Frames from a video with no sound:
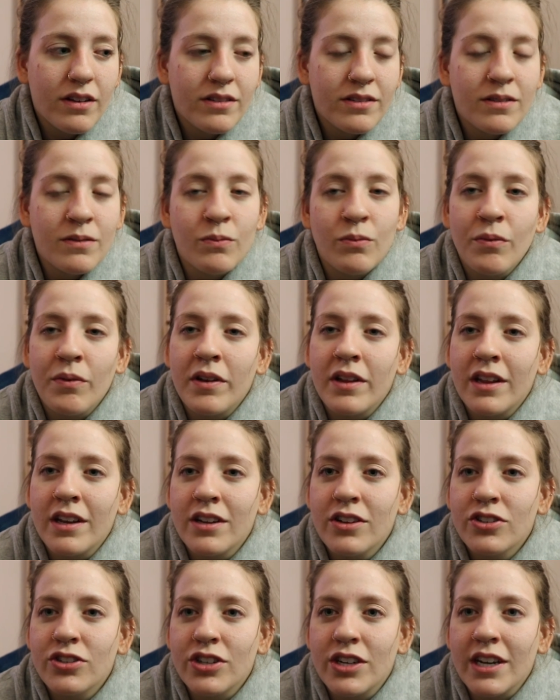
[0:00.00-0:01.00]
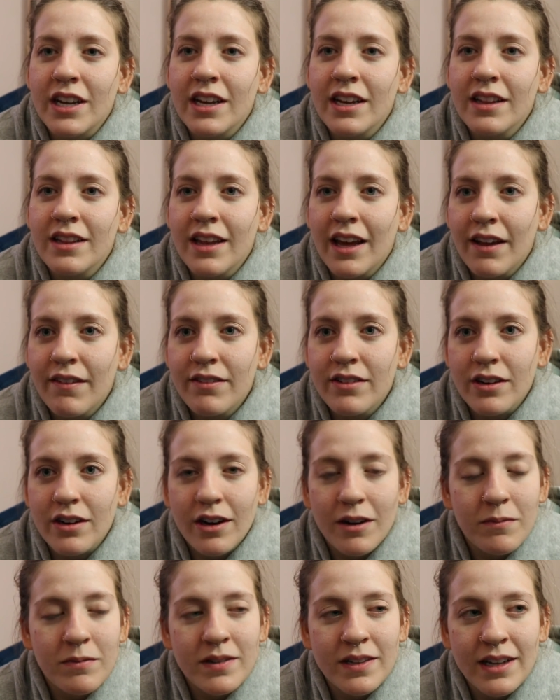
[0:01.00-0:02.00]
some really shitty life
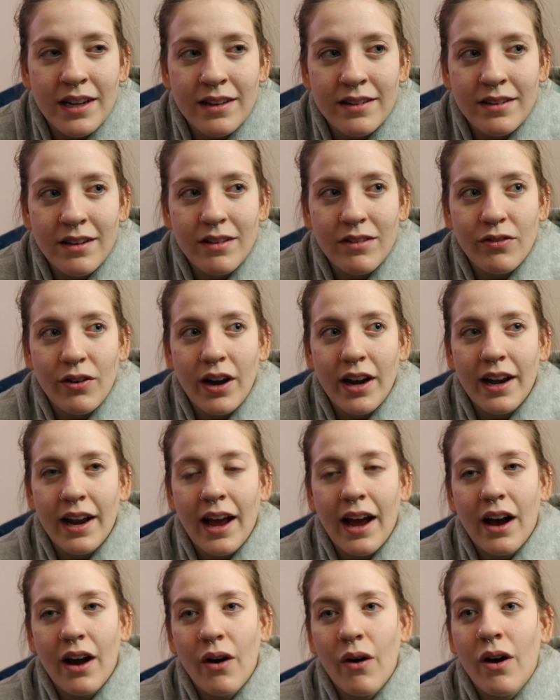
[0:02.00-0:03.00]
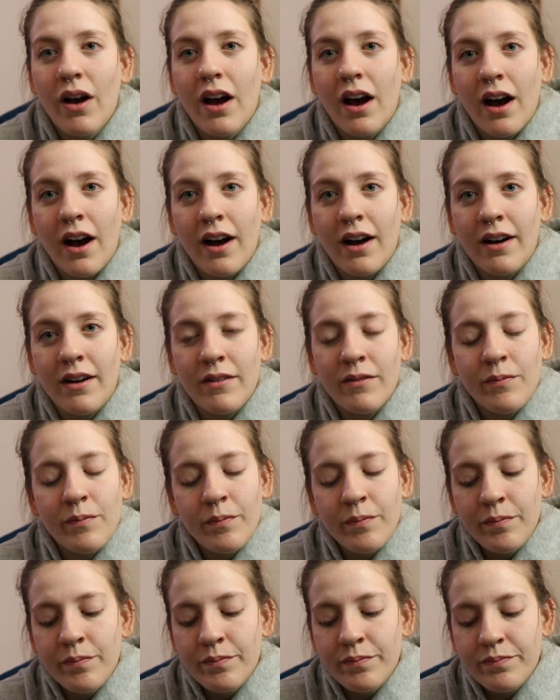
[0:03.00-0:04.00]
circumstances right now.
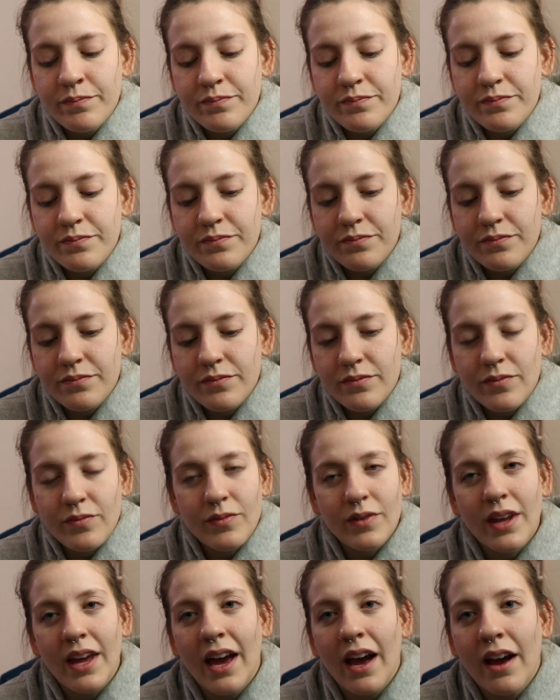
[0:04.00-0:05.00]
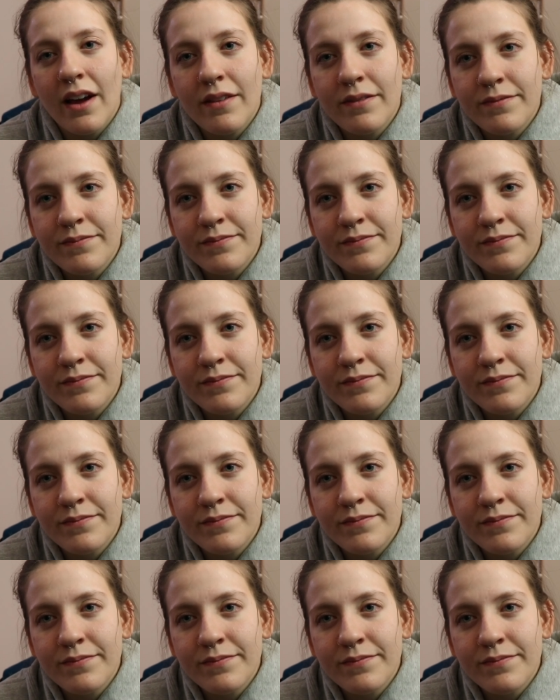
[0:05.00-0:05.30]
Yeah.